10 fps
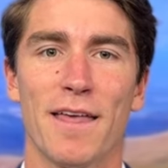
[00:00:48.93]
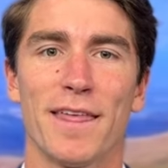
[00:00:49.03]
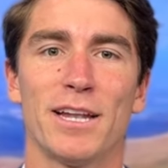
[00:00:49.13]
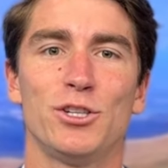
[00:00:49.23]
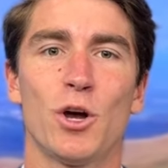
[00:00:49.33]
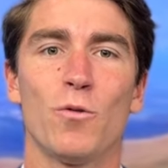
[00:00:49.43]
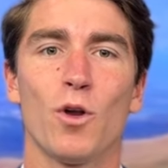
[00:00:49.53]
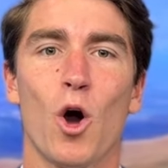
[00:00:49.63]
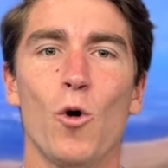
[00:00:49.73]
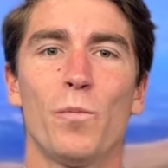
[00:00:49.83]
that
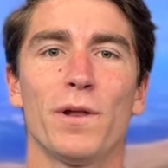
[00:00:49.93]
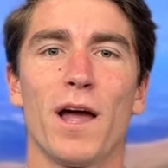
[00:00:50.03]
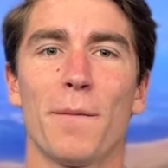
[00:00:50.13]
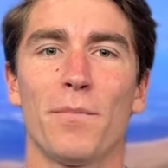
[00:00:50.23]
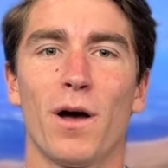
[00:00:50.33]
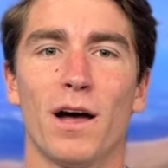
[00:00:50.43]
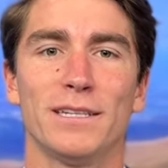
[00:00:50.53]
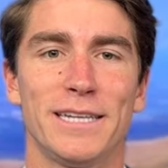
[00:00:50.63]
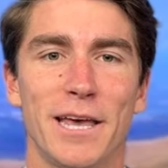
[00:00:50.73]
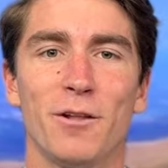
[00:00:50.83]
don't open up
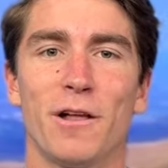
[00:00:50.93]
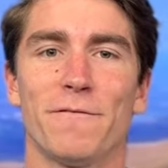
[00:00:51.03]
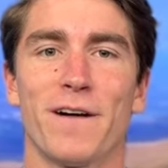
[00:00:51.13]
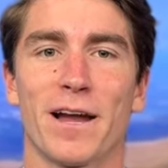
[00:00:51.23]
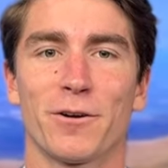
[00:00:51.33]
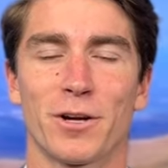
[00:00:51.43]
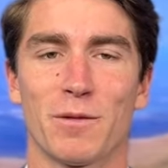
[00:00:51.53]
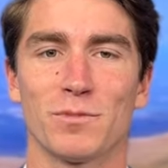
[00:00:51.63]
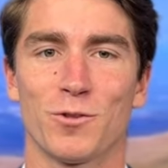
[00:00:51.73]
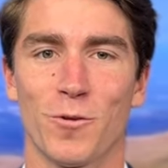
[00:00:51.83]
until a fire
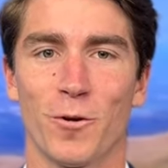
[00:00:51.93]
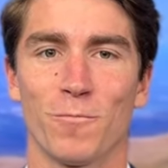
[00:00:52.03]
comes through.